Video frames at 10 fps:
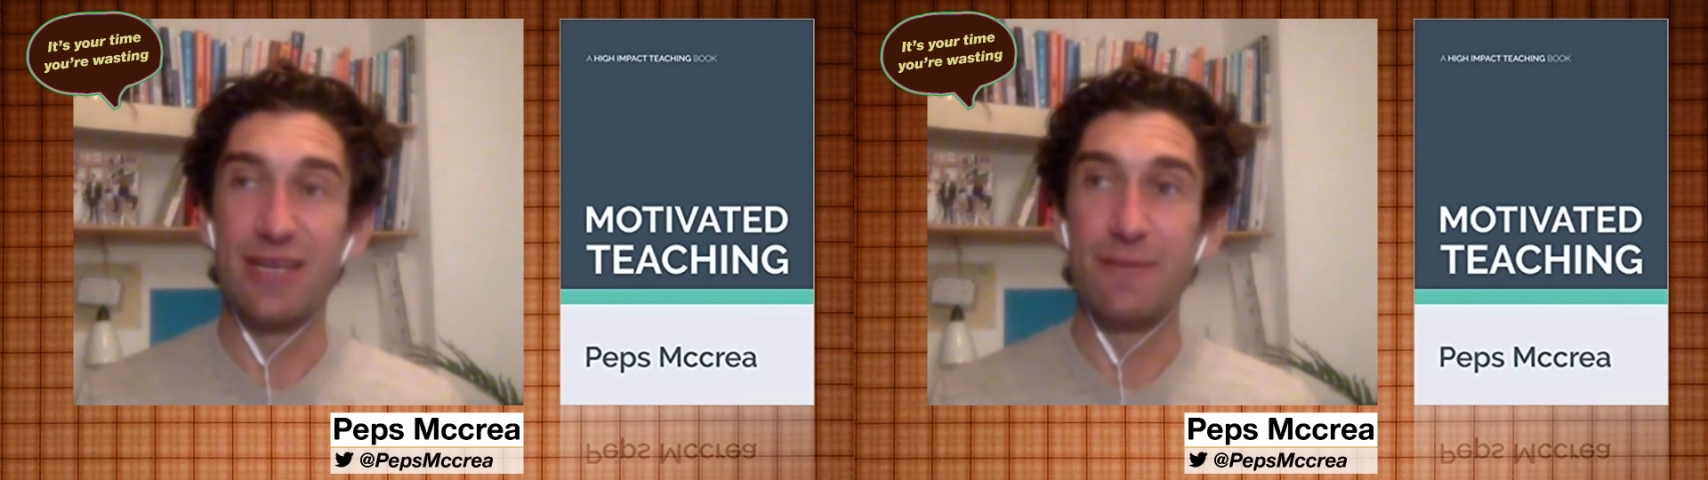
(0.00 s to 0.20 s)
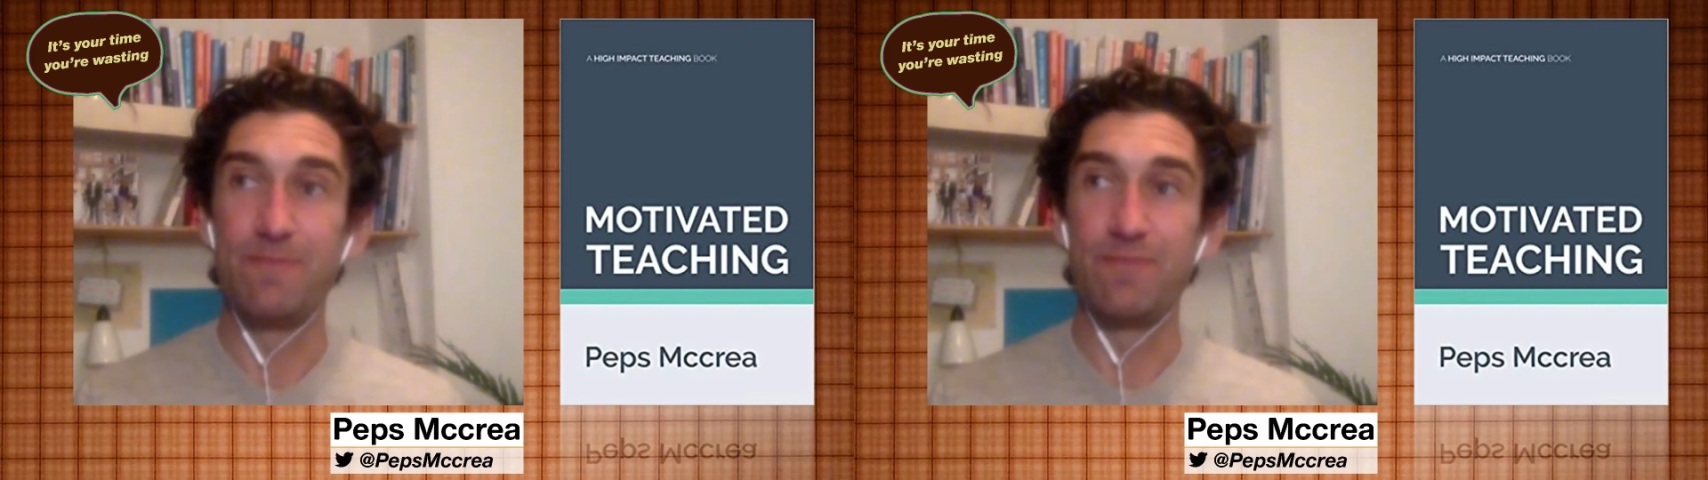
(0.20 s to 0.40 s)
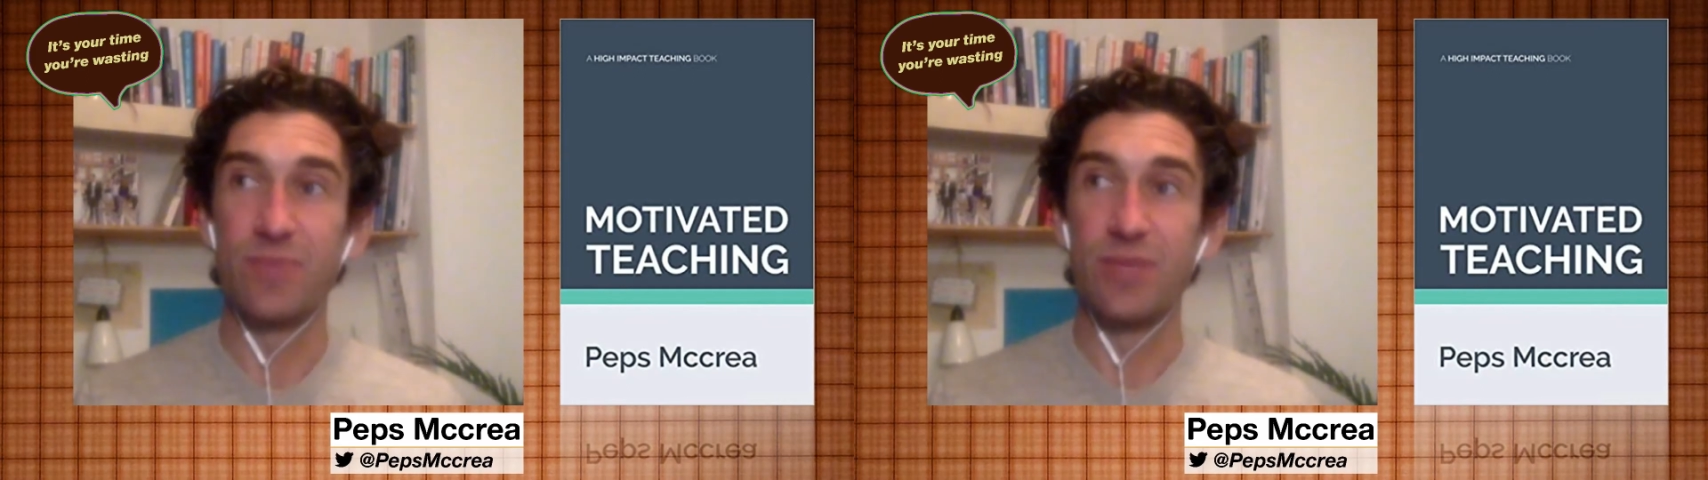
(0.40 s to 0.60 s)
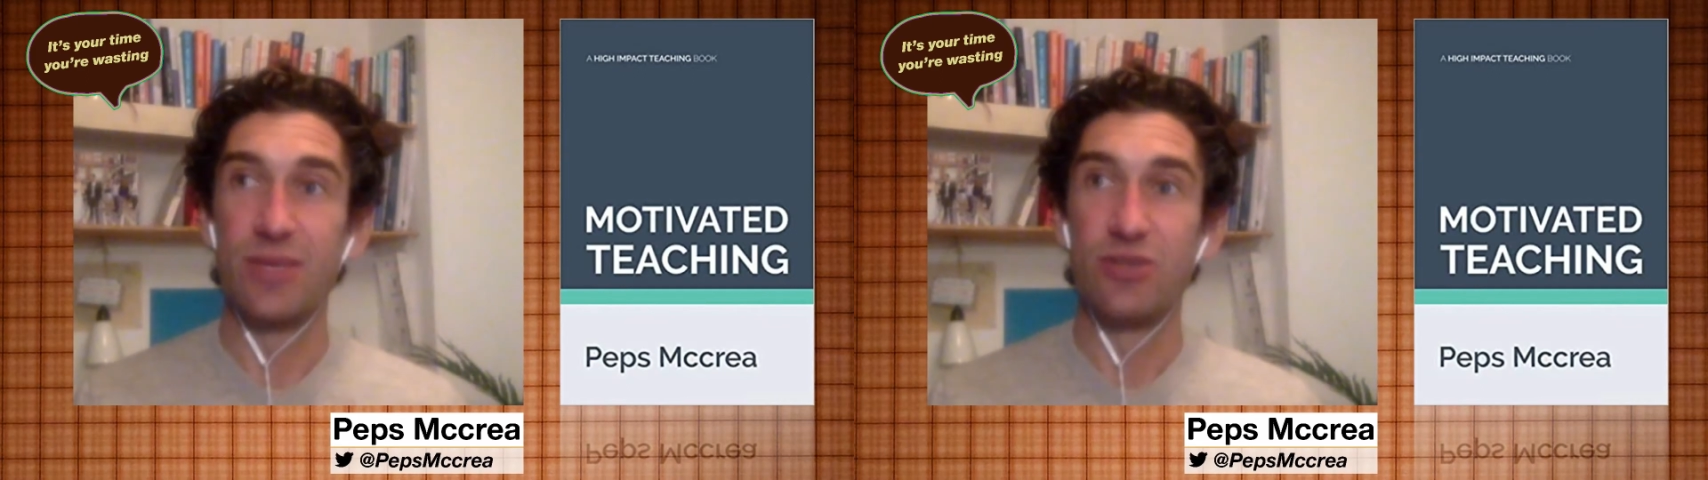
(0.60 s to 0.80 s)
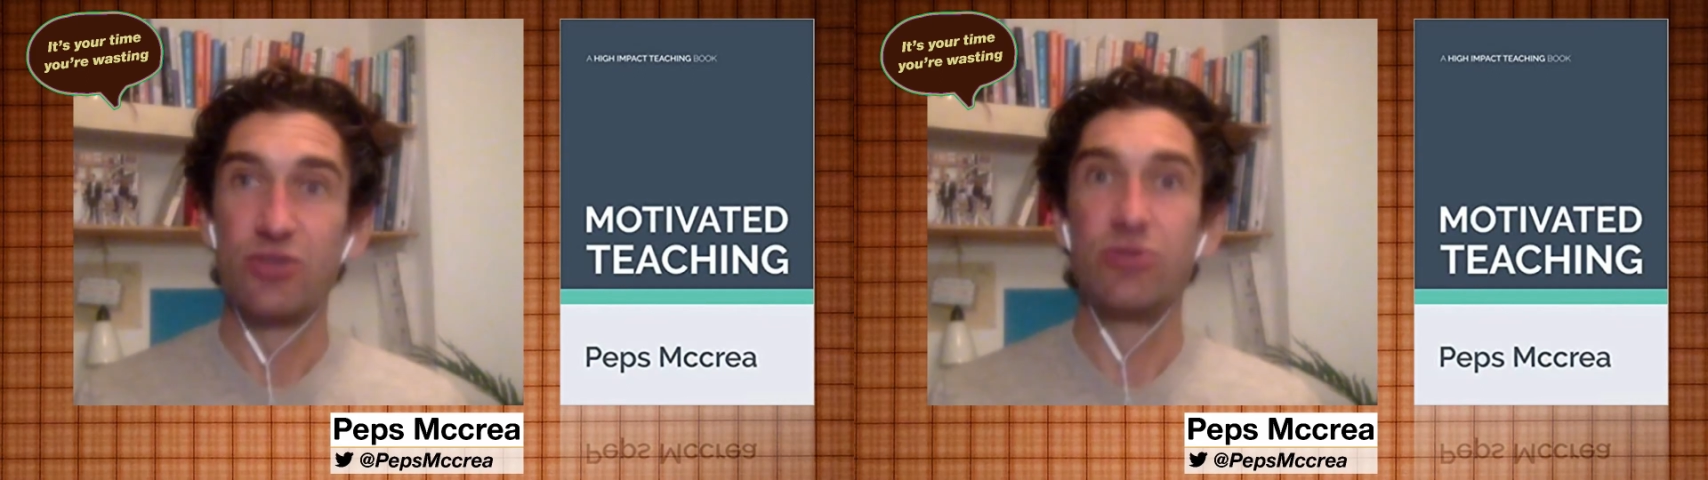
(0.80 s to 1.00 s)

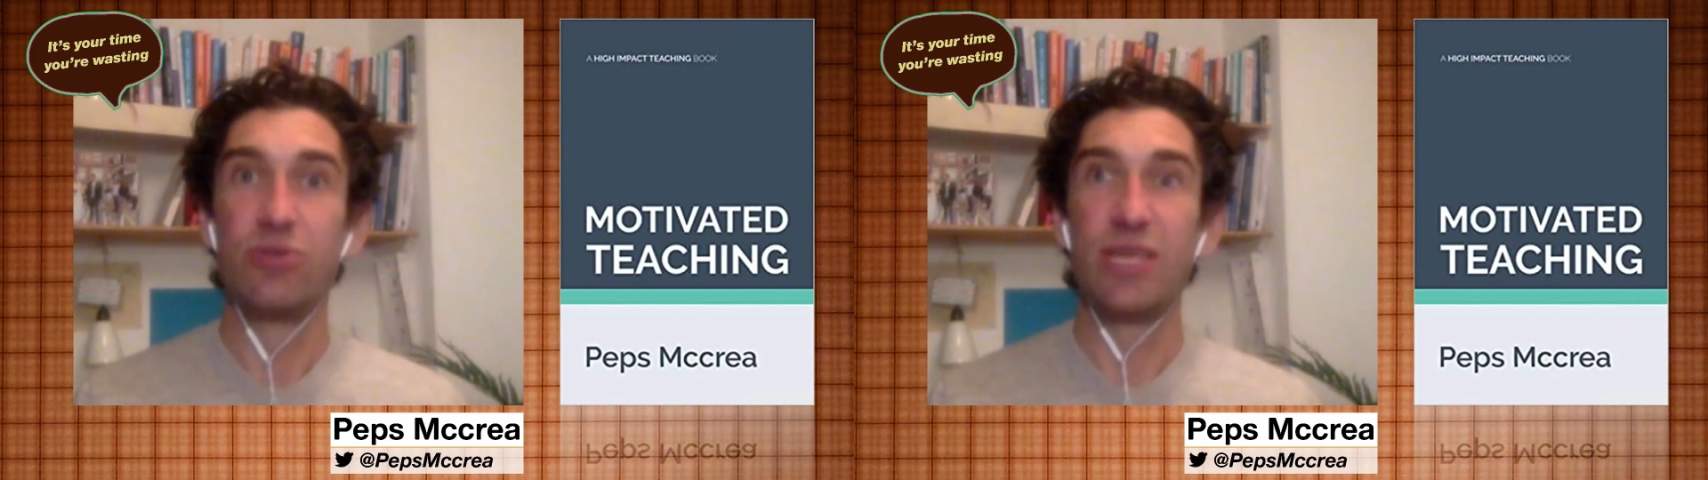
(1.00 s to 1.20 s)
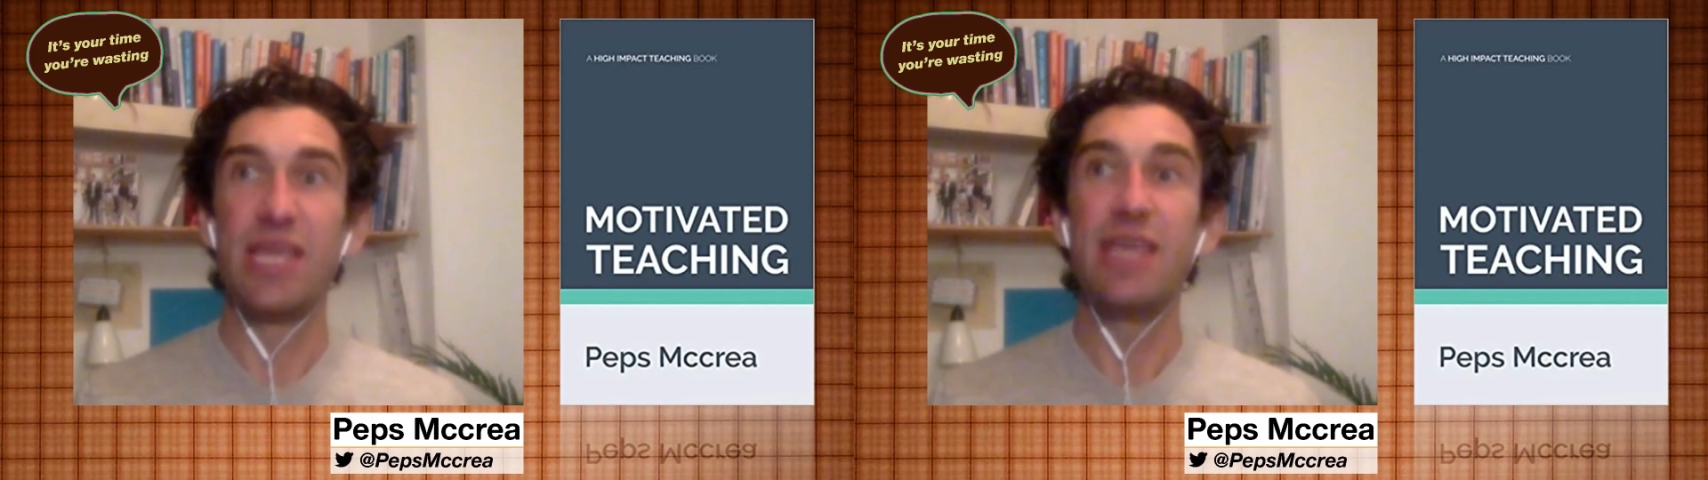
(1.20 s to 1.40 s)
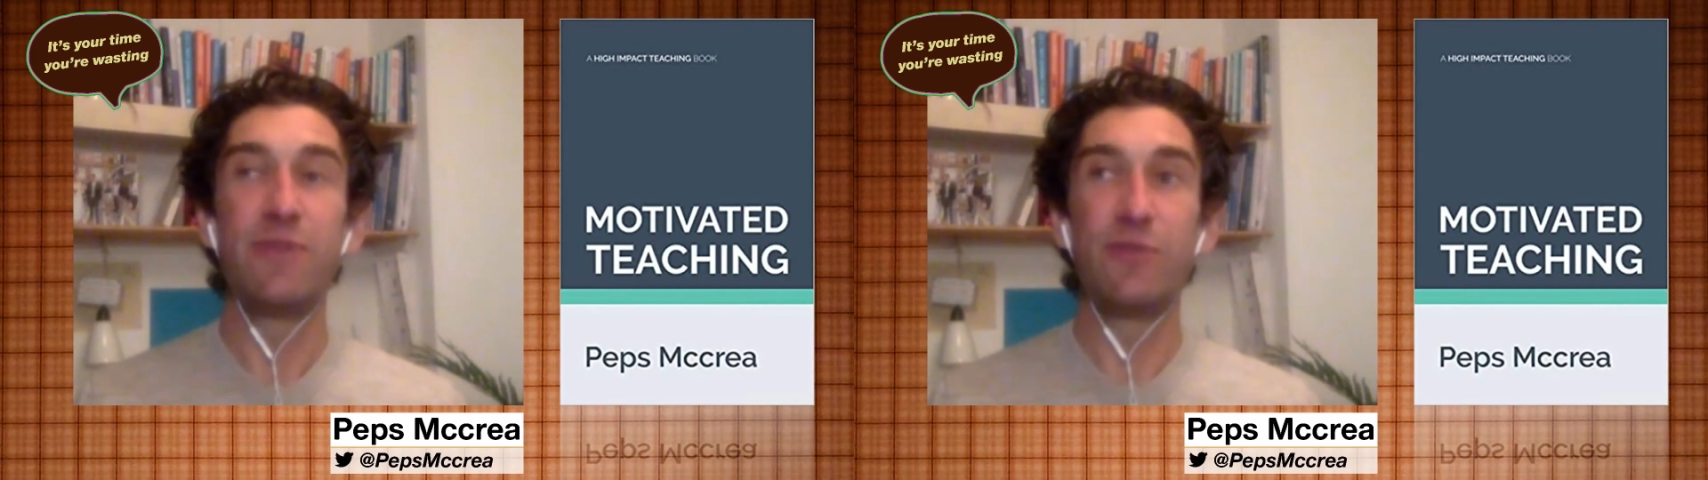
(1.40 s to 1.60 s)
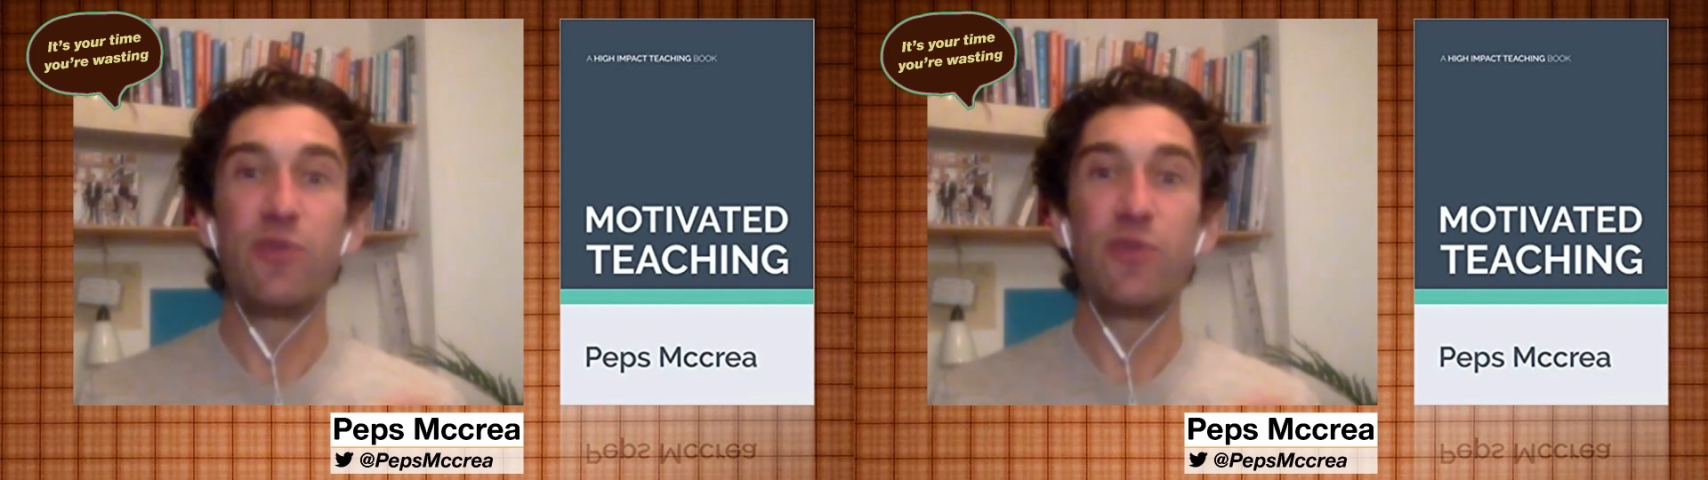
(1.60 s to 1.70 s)
even